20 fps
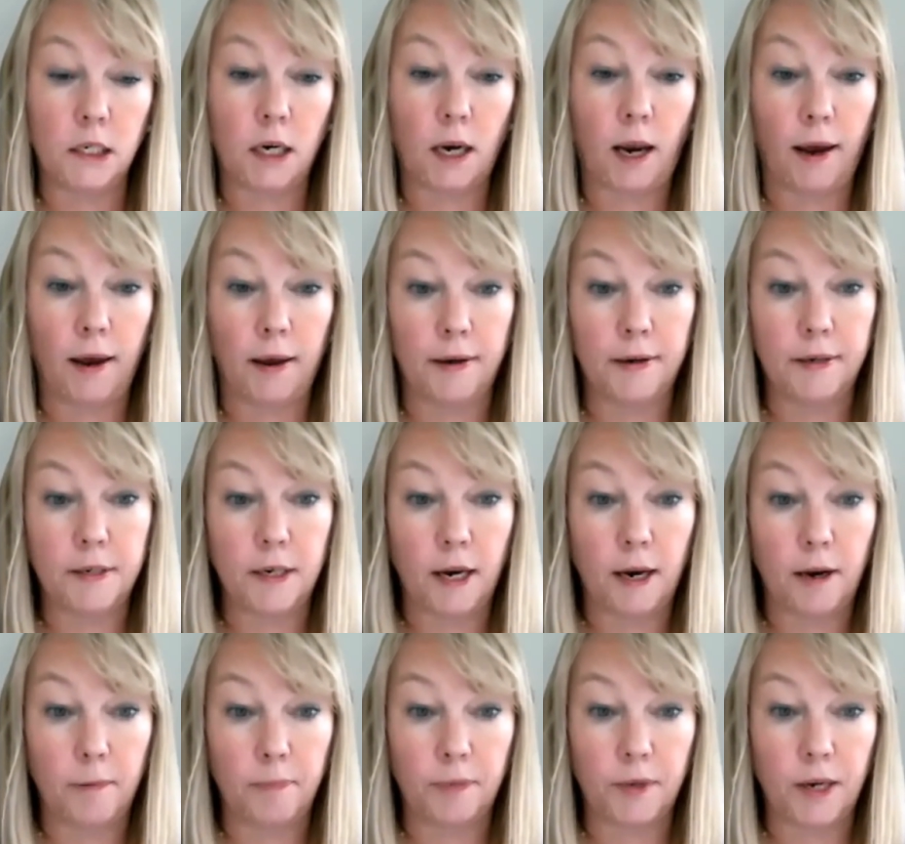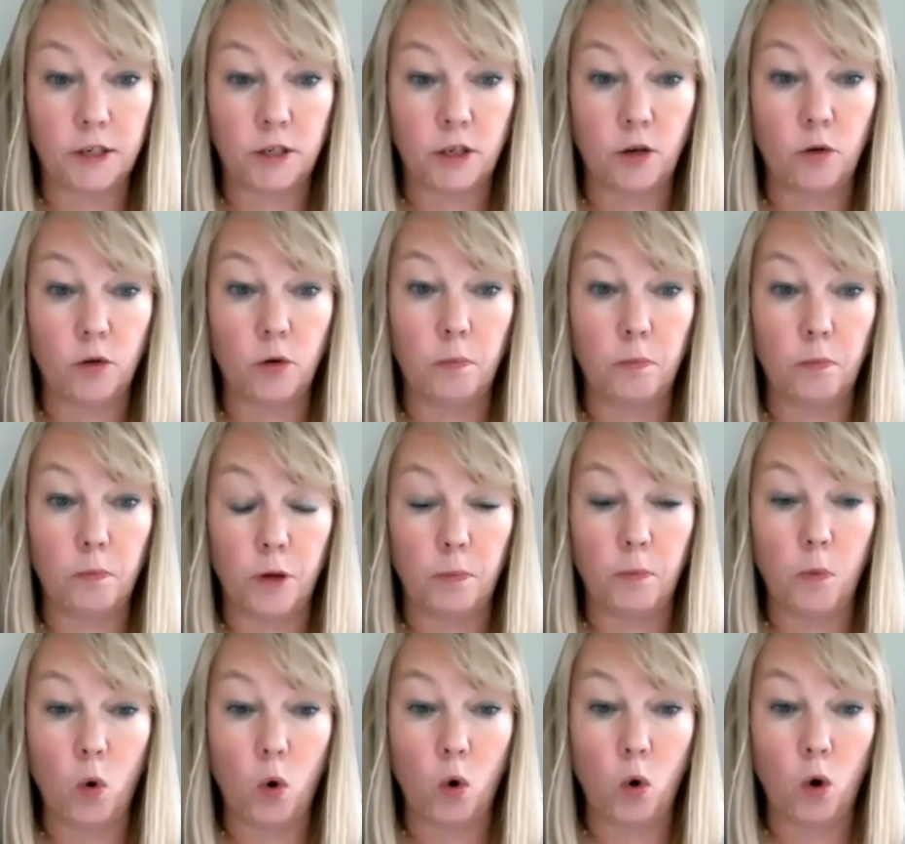So the
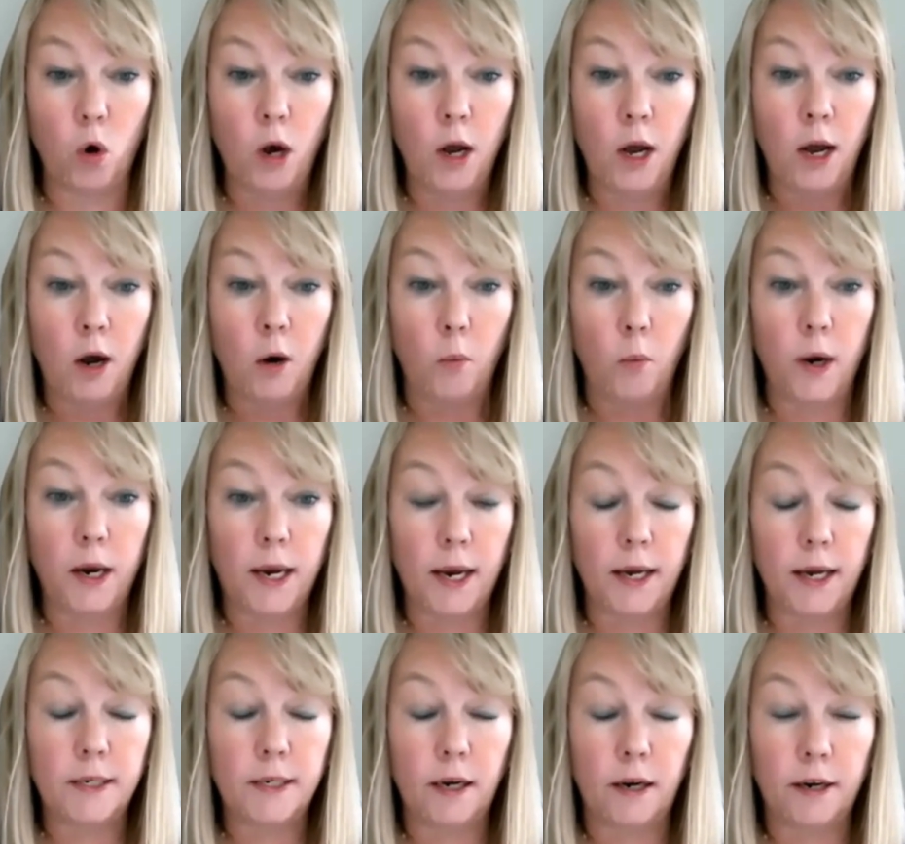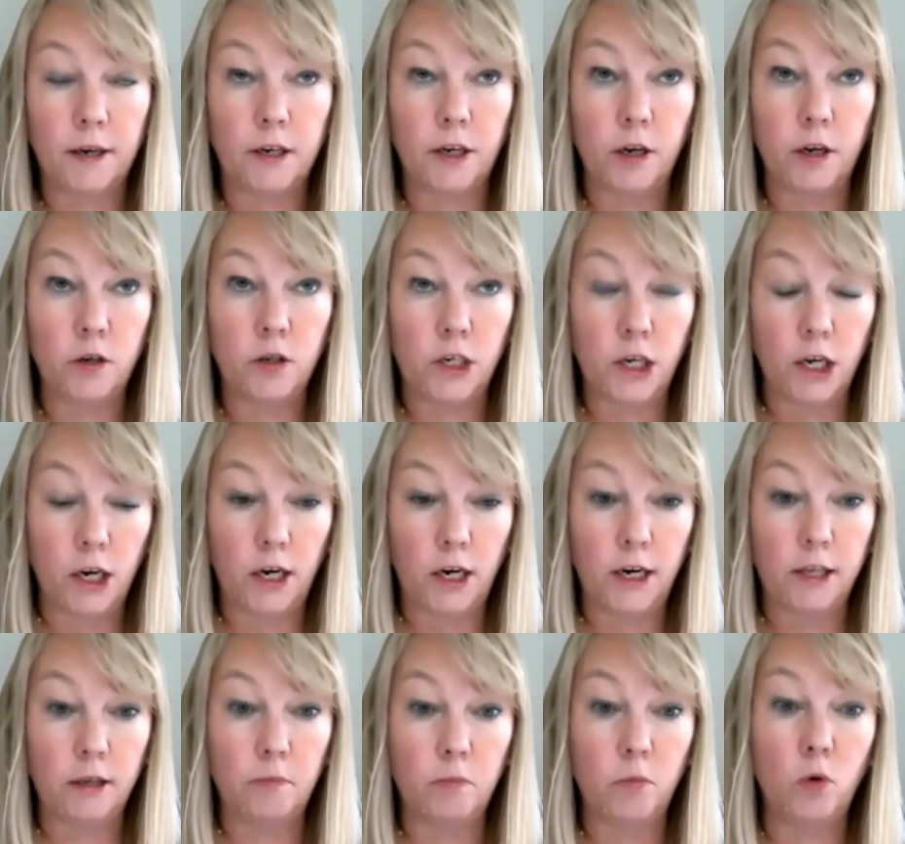more we get diagnosed early,
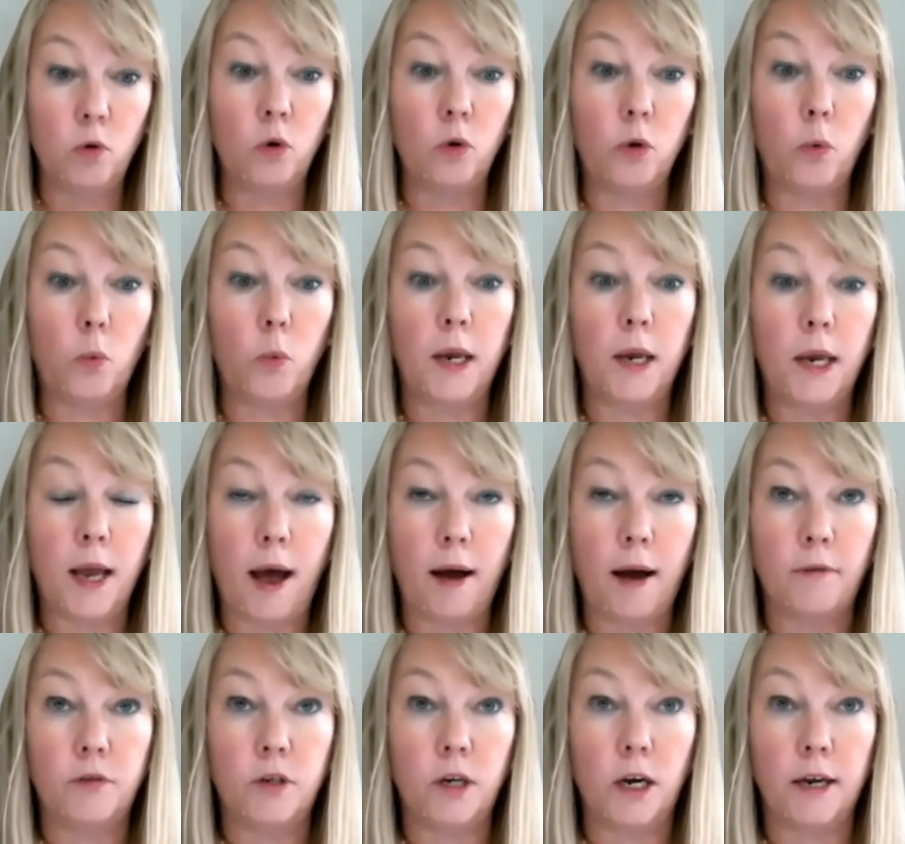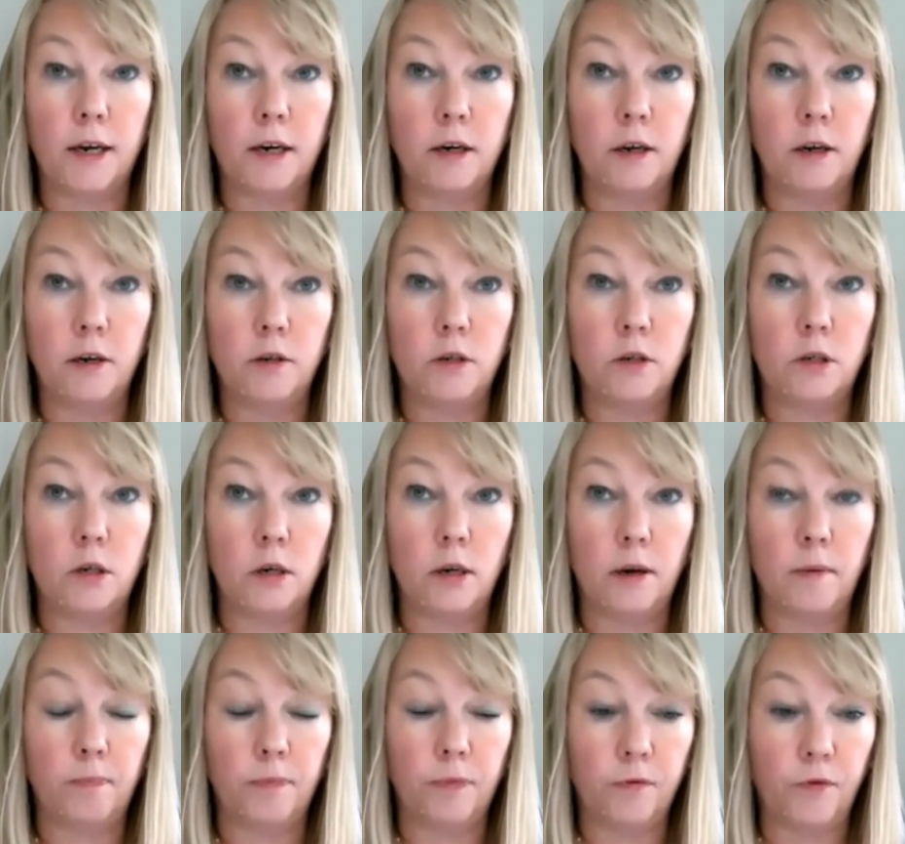the more that we have diagnosed
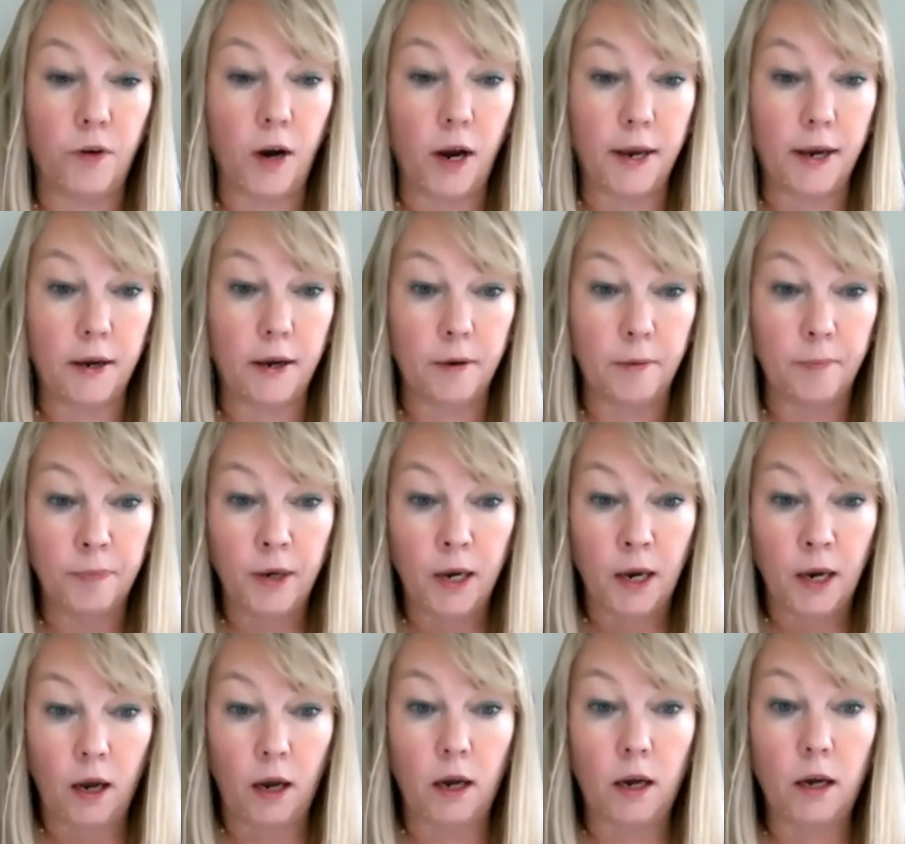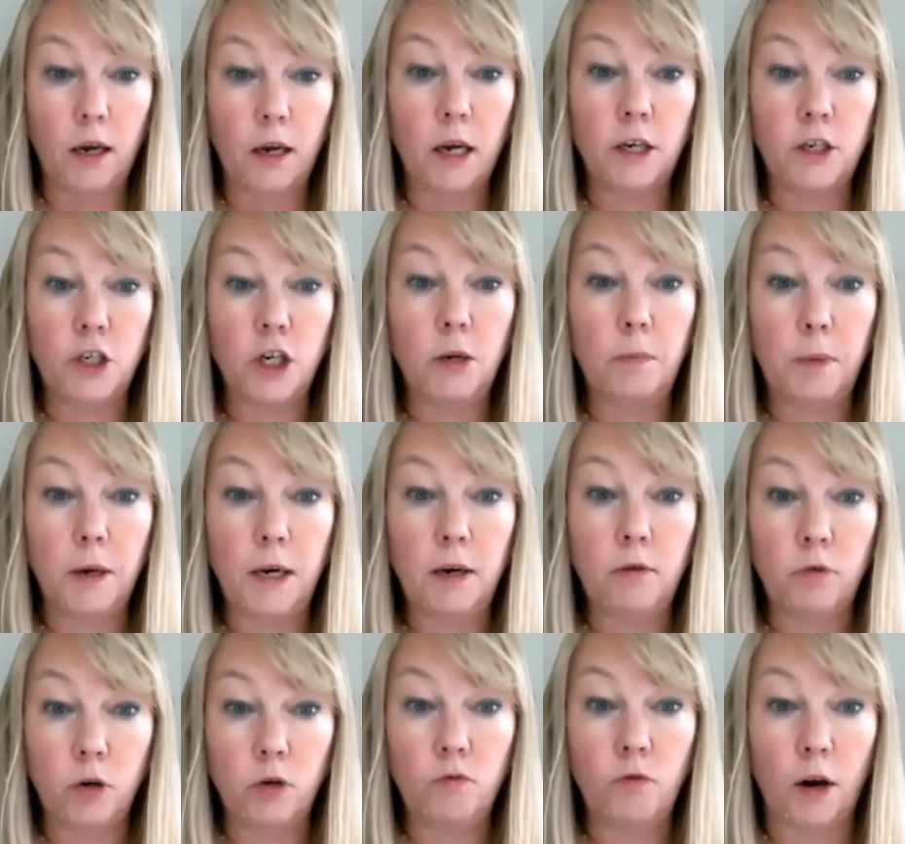via a GP
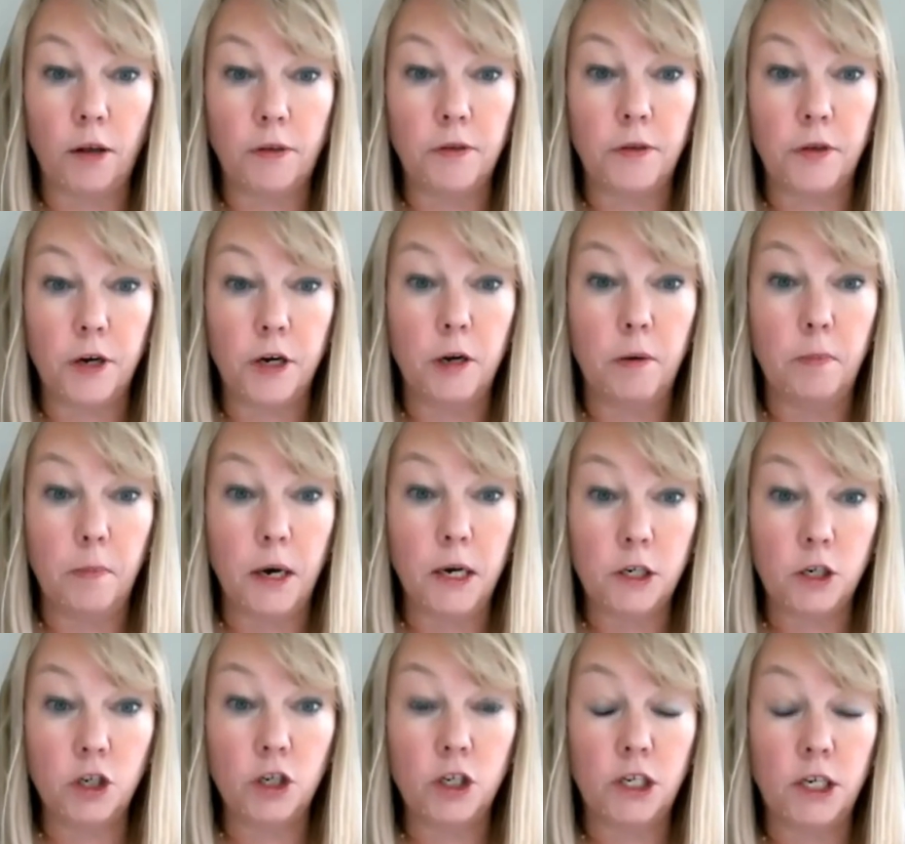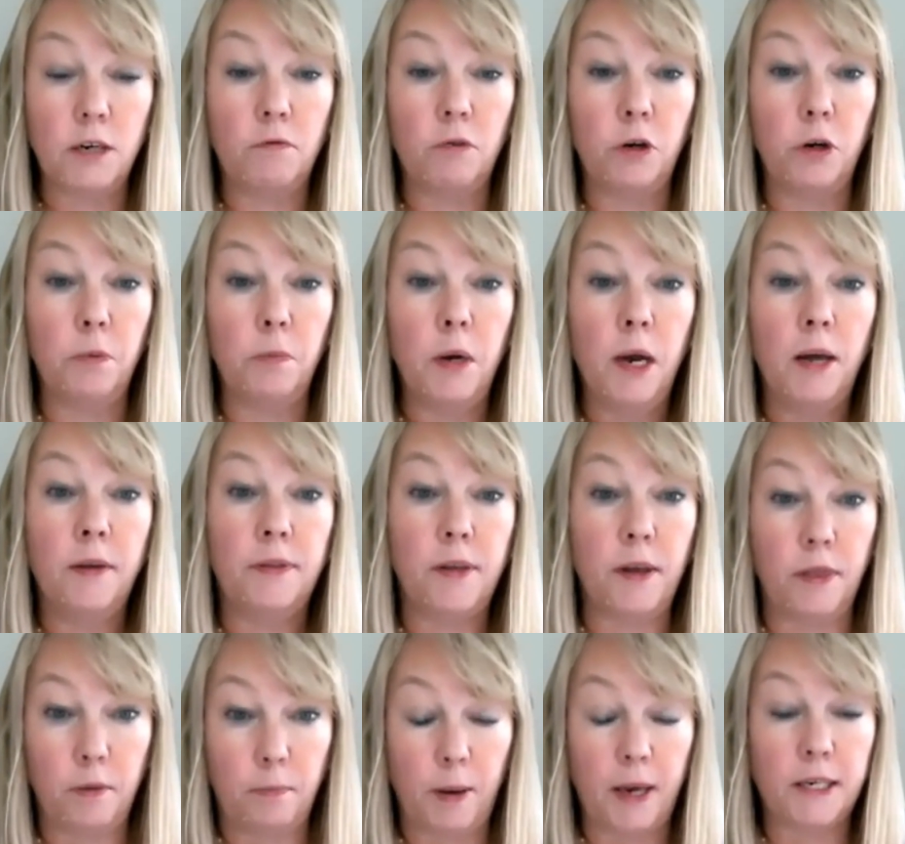route rather than an emergency room, then
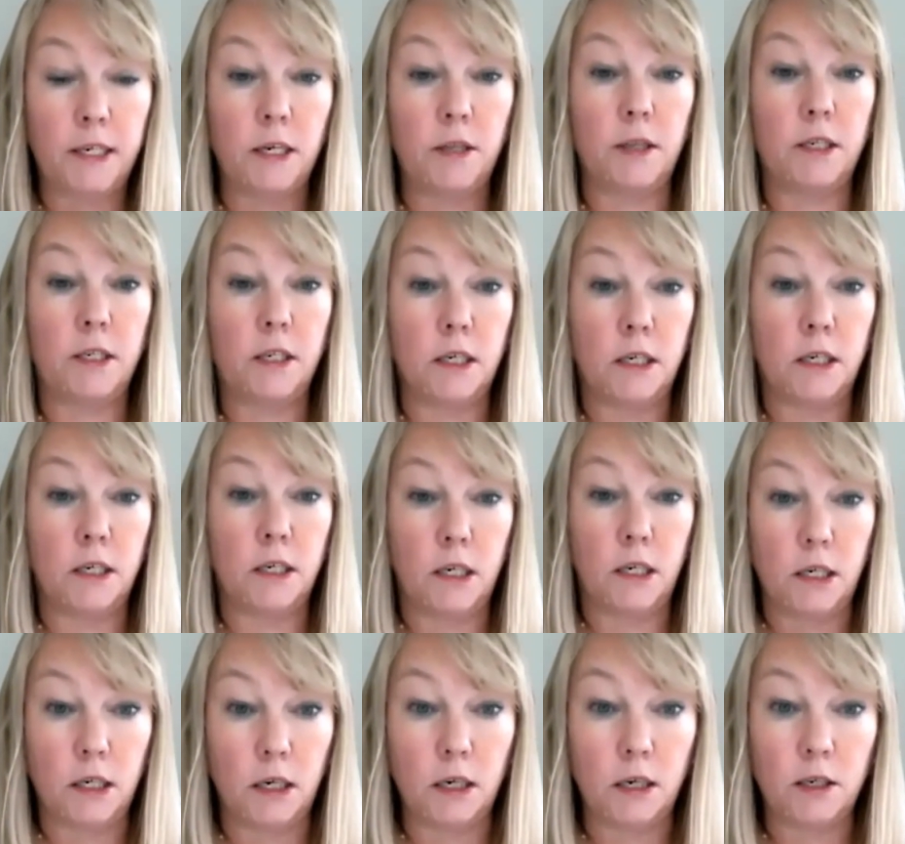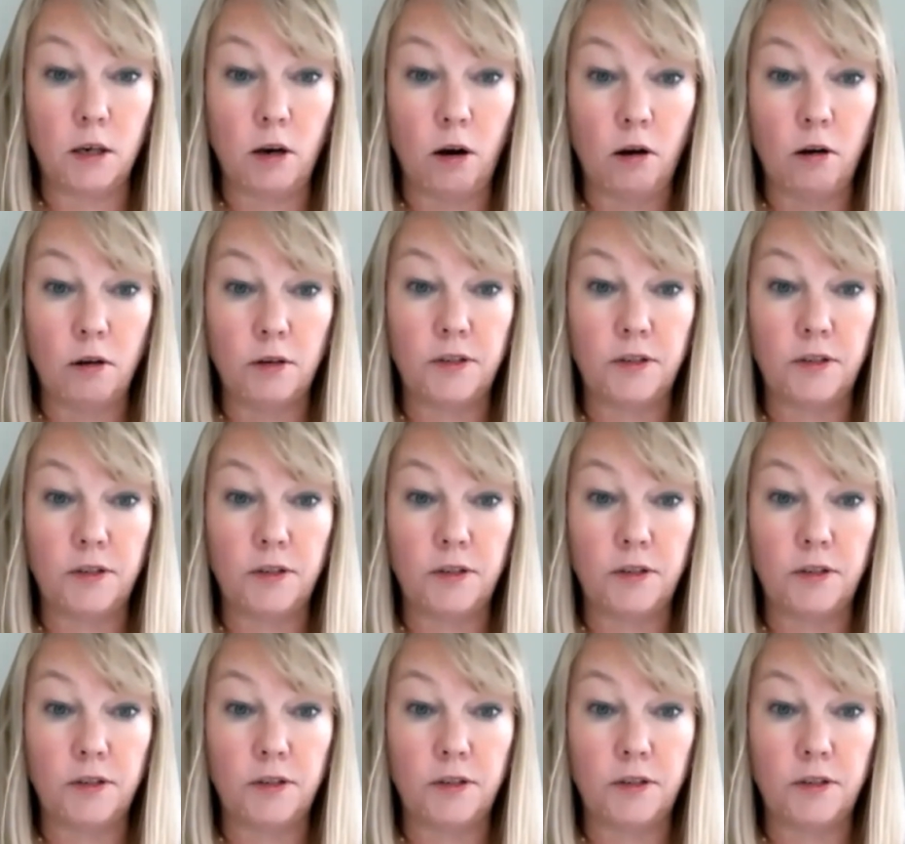the better the statistics are.